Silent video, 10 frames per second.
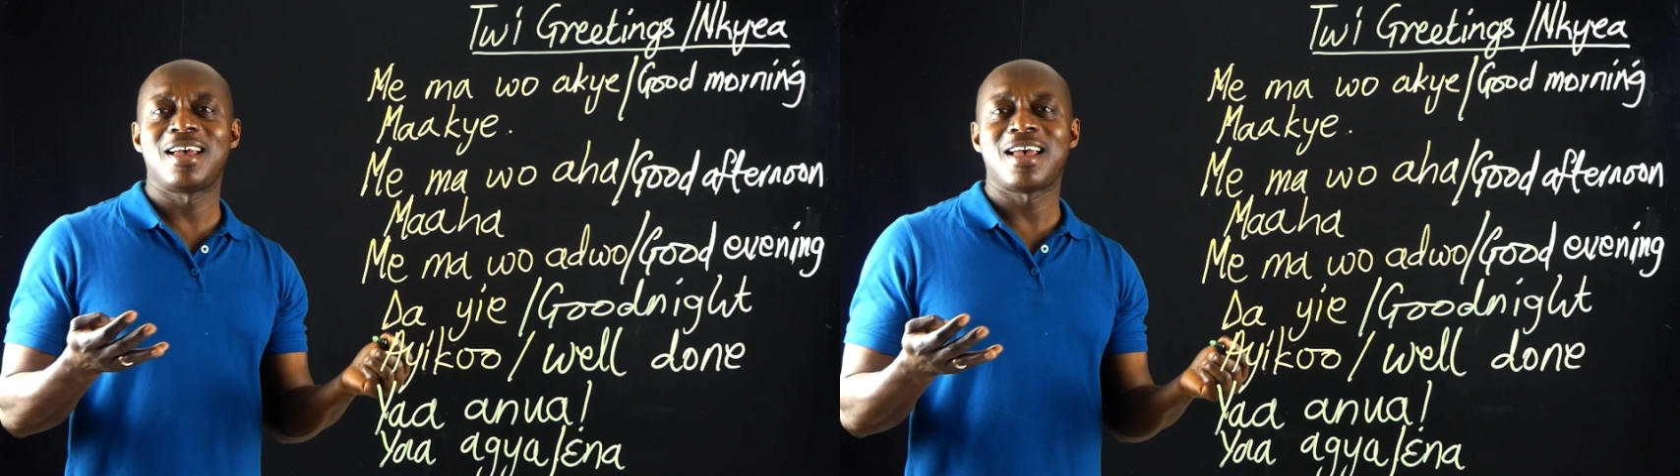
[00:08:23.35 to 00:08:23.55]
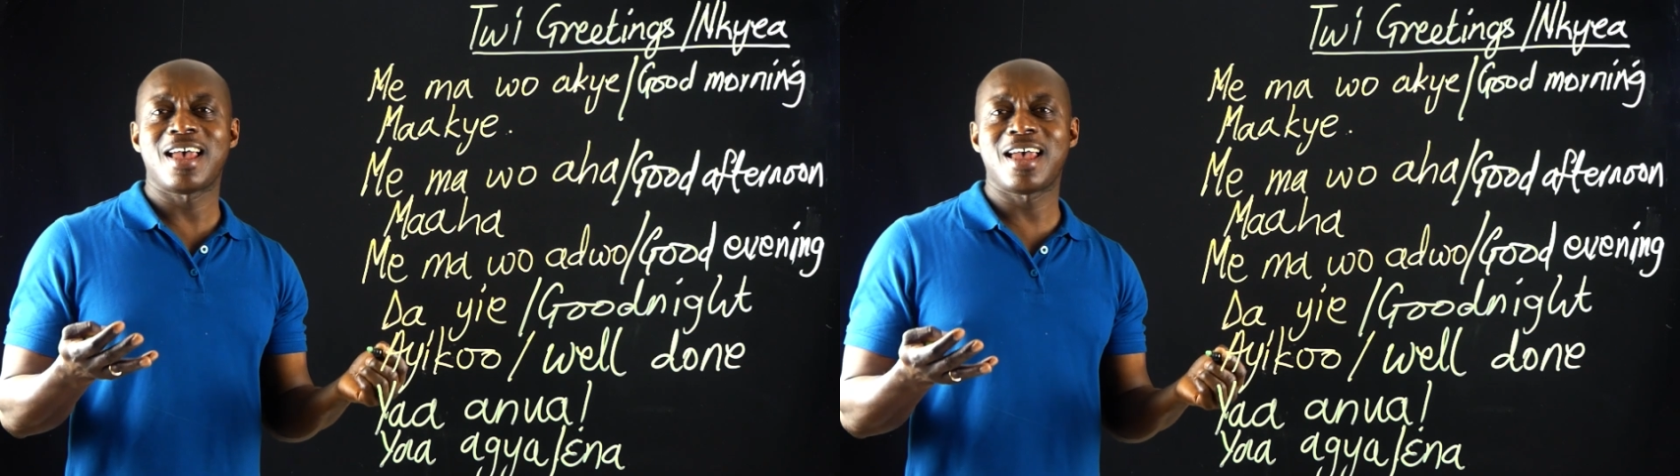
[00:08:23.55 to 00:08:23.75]

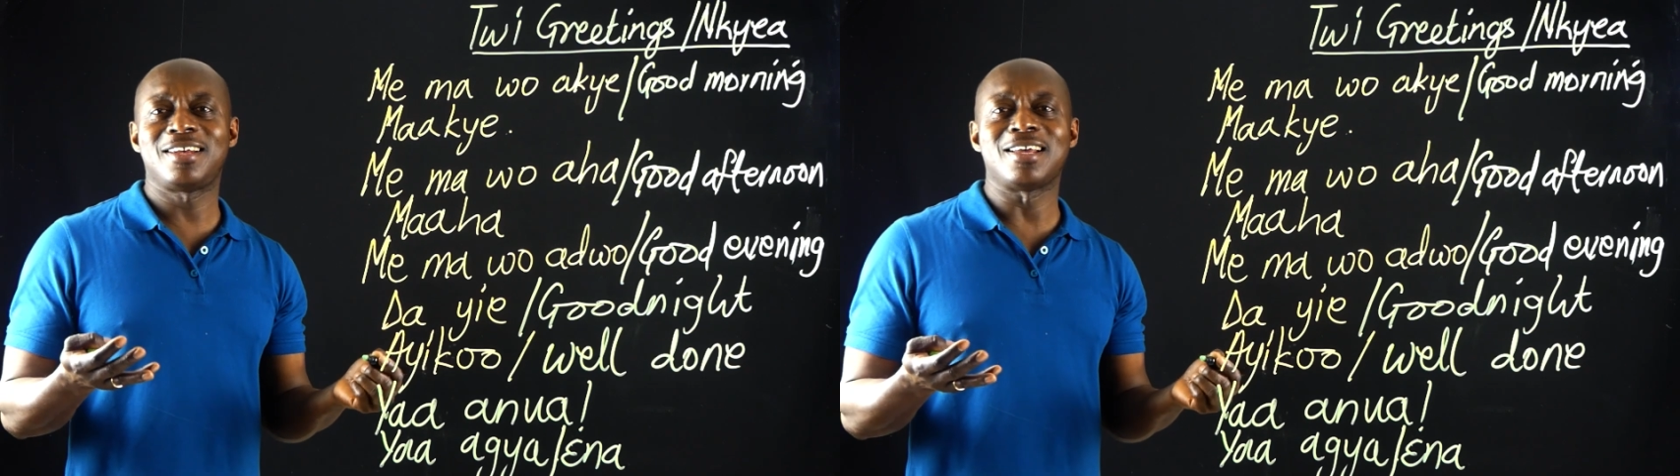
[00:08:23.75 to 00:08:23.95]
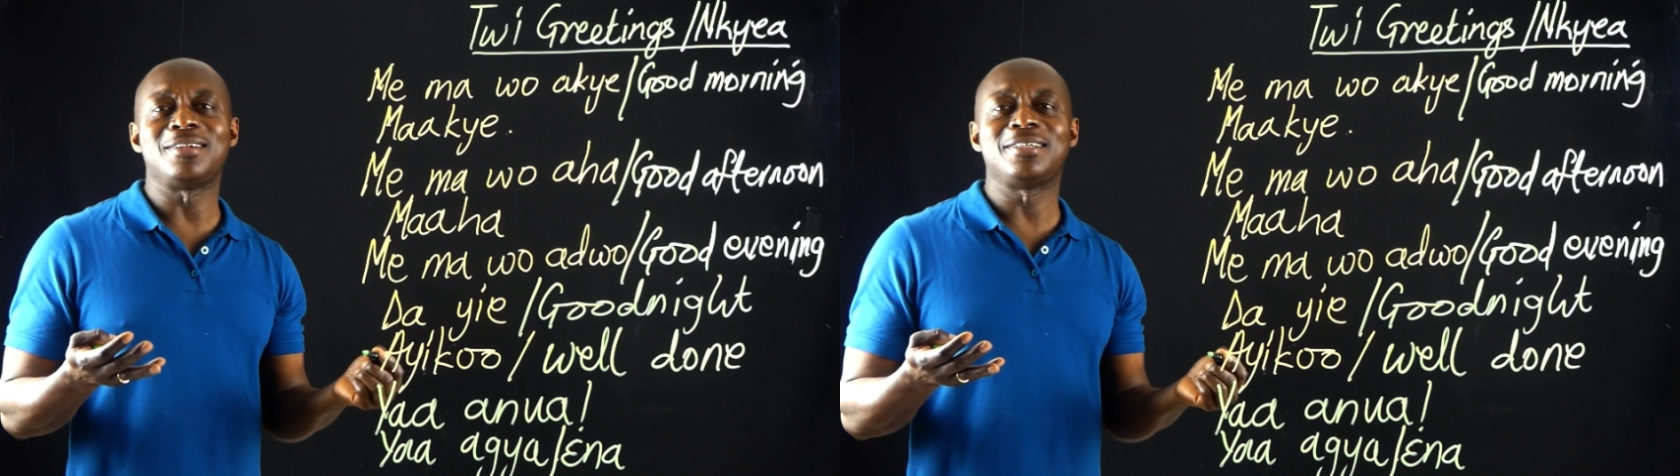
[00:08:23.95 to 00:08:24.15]

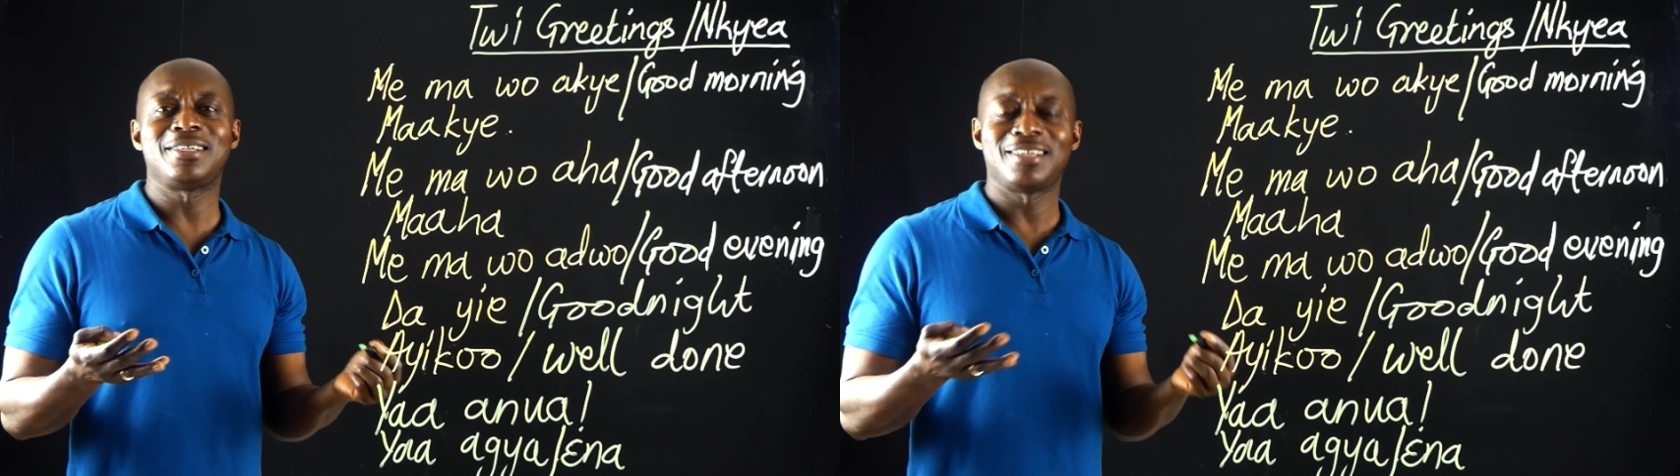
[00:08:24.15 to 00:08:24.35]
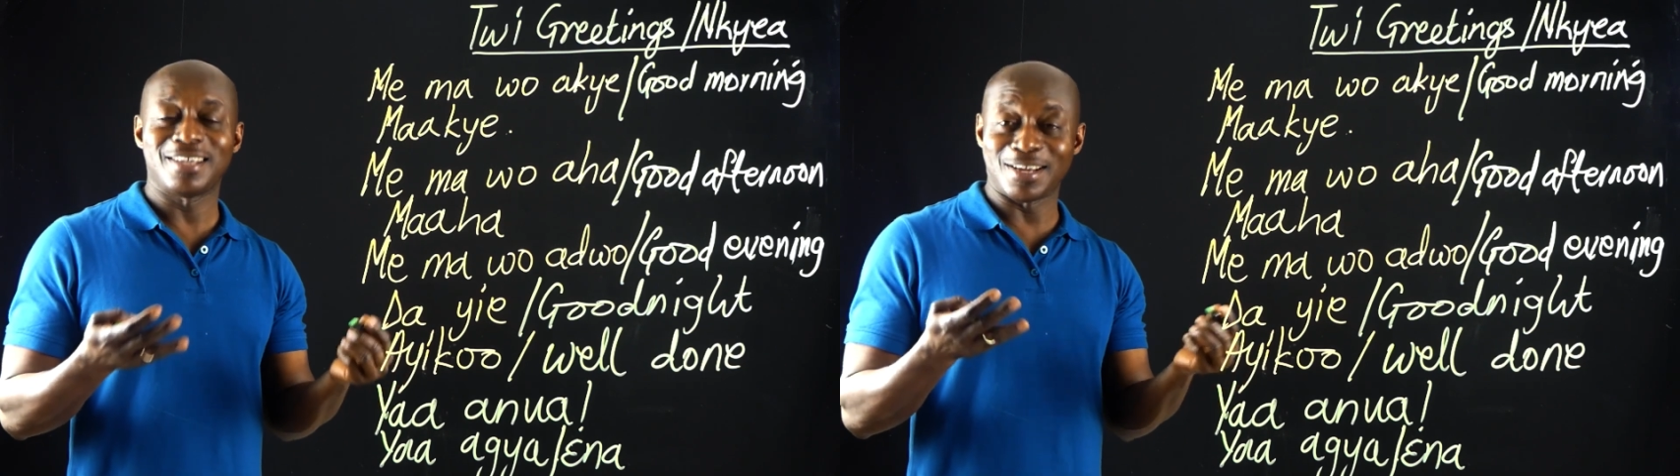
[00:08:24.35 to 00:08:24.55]
elderly
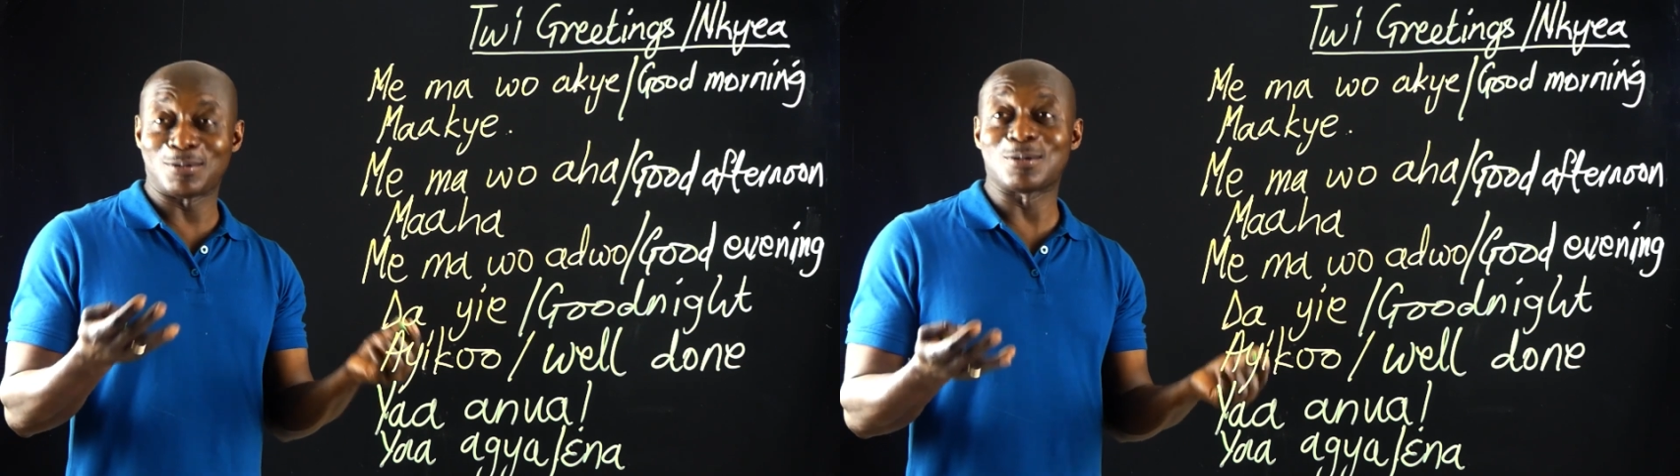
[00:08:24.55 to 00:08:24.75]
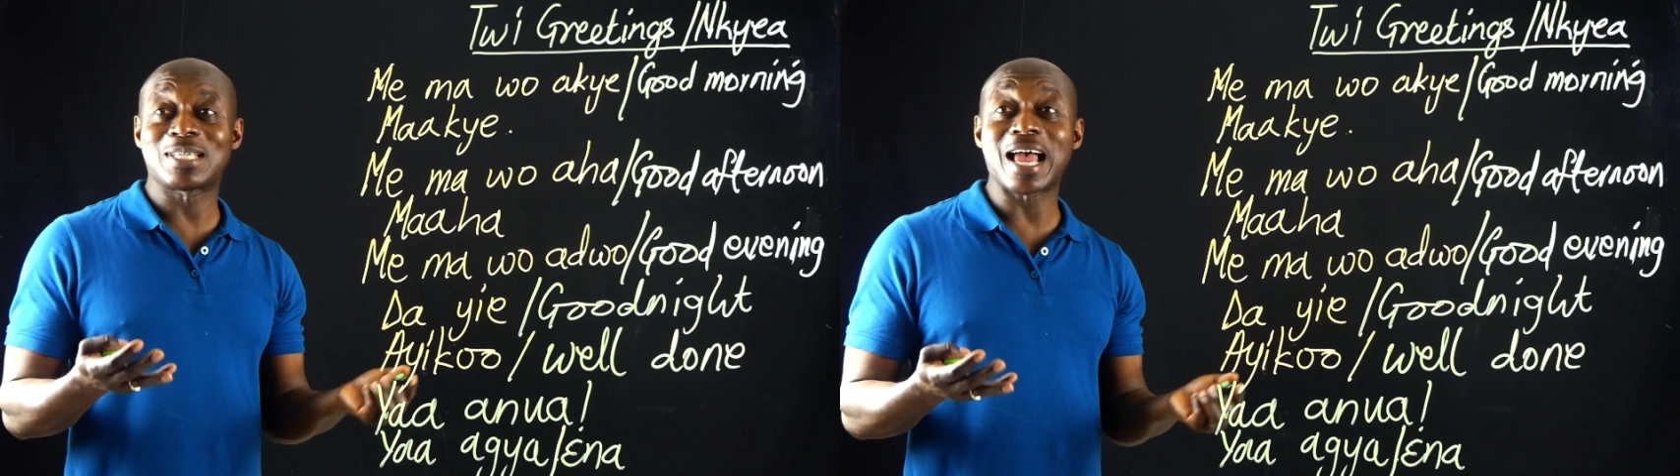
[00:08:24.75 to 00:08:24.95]
in
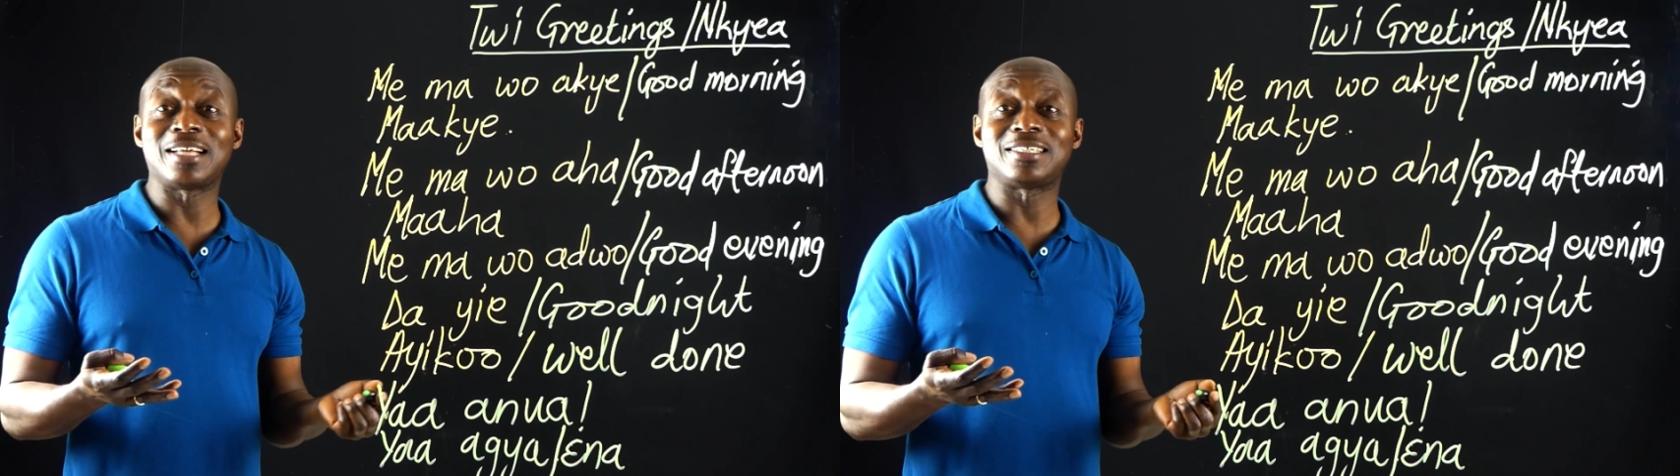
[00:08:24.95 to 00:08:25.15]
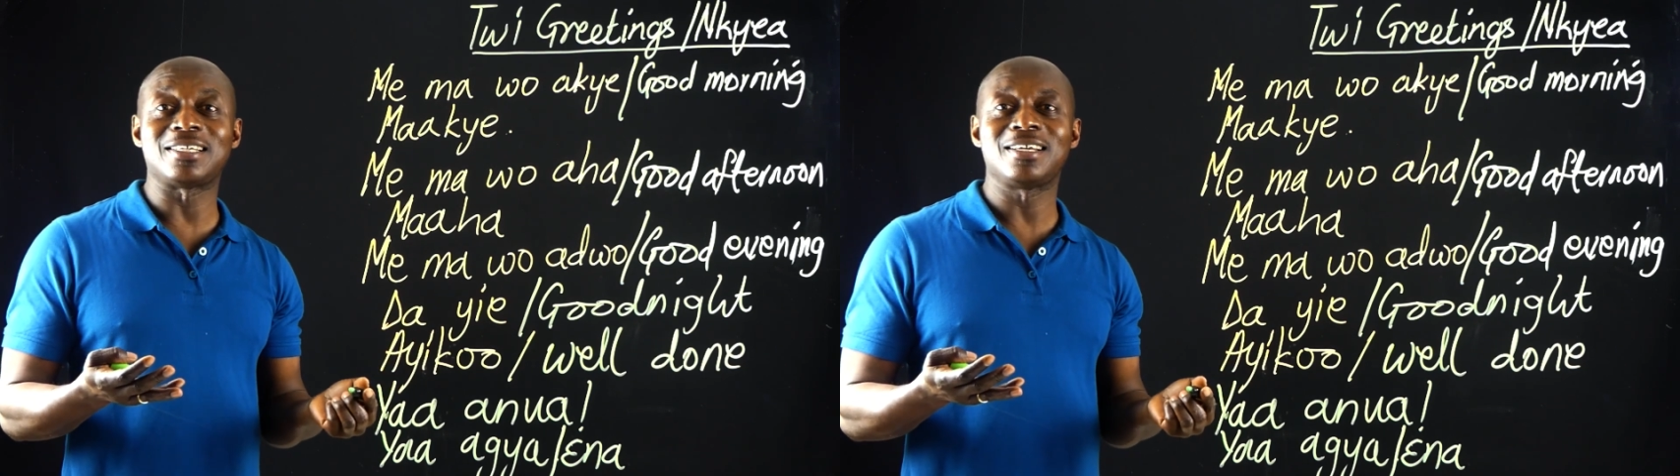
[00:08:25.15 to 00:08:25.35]

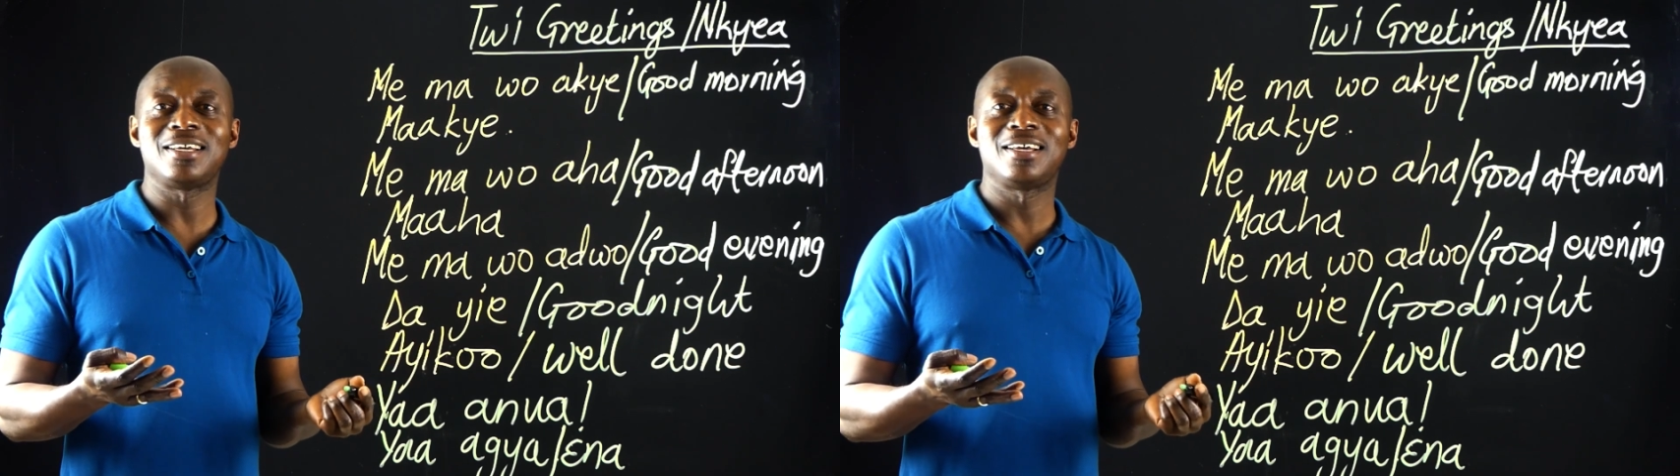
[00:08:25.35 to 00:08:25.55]
society,